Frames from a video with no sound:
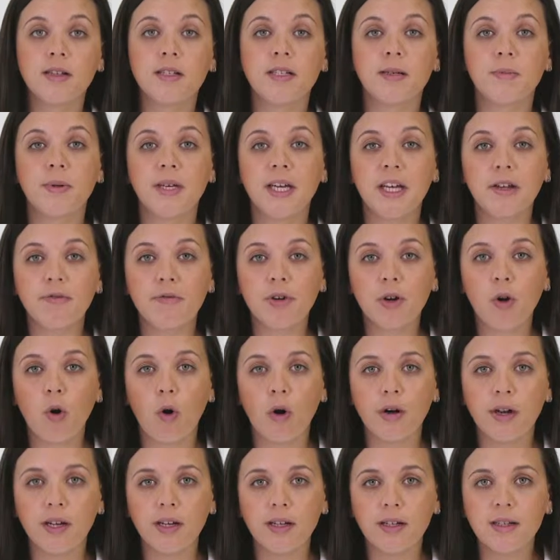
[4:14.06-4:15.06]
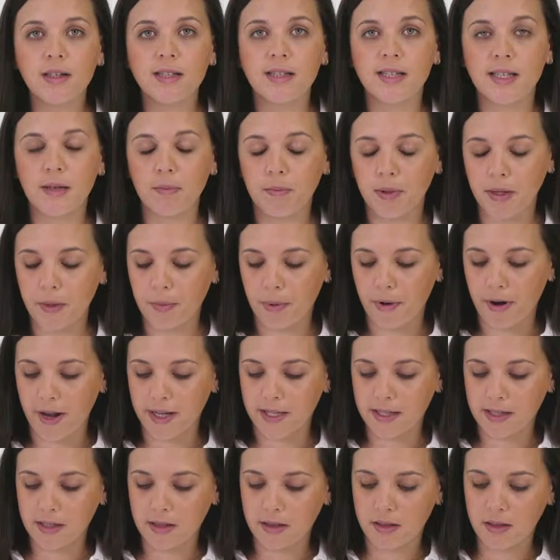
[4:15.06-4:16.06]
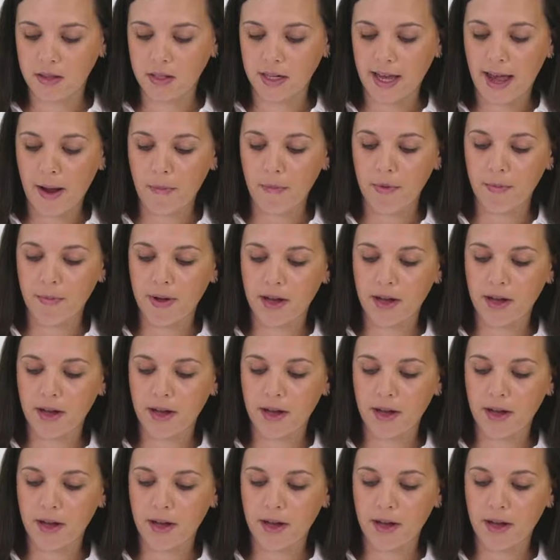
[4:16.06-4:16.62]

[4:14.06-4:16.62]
To begin recording, simply press the camera